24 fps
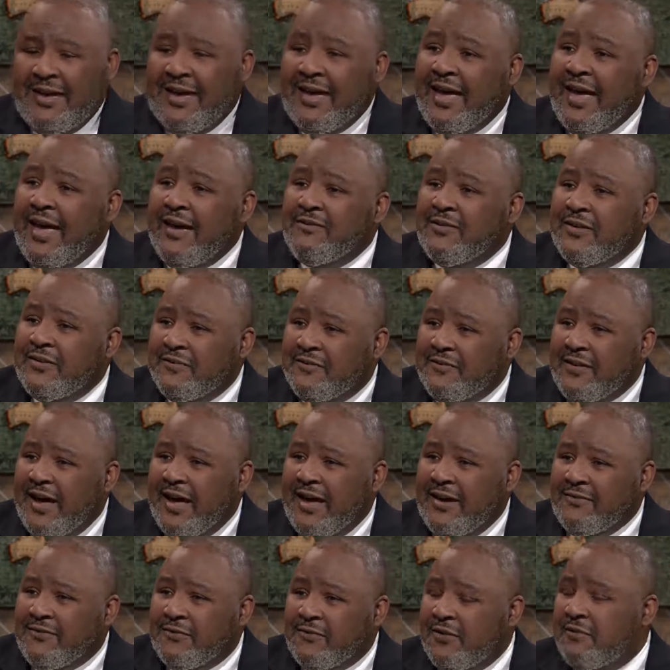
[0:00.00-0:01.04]
having
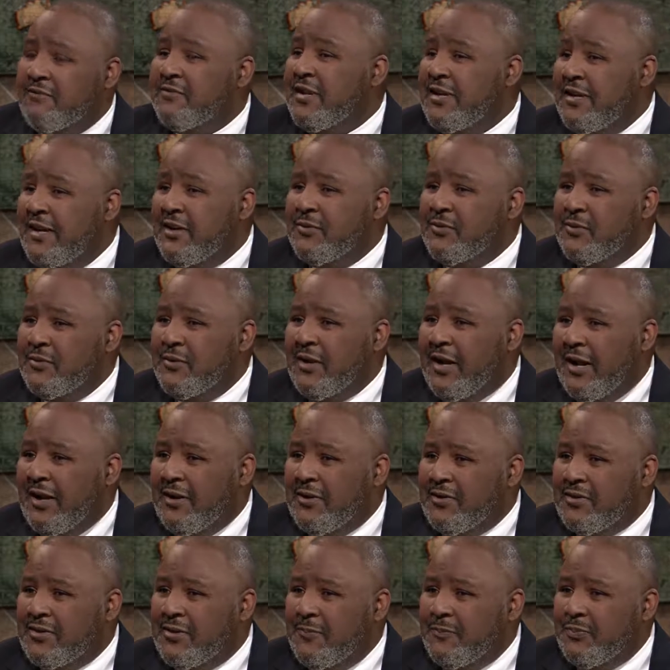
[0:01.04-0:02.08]

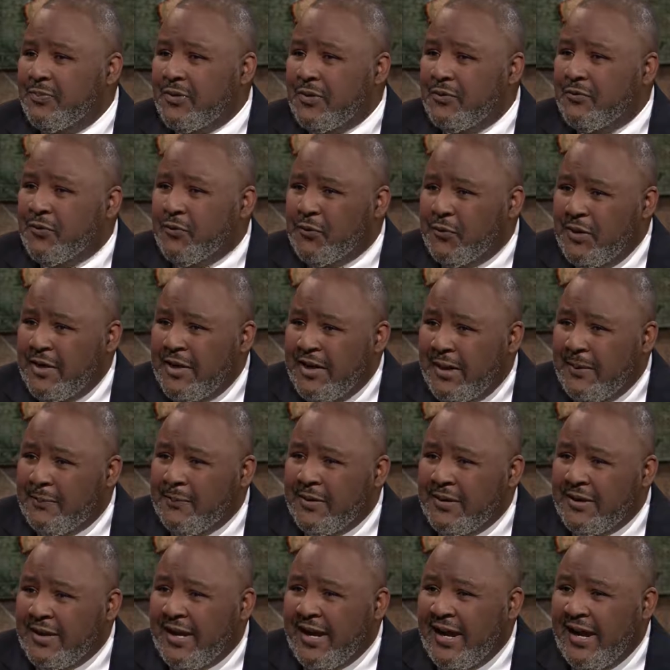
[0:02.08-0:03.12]
$1,500 freed up
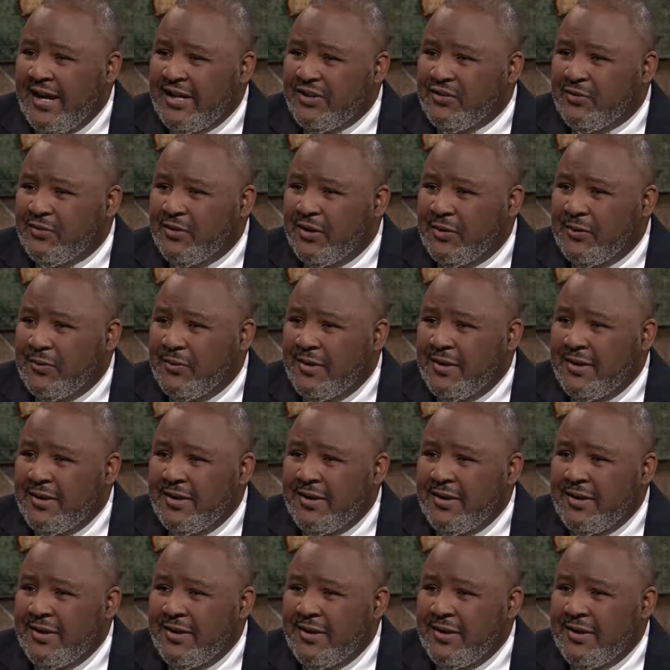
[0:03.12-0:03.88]
in cash flow,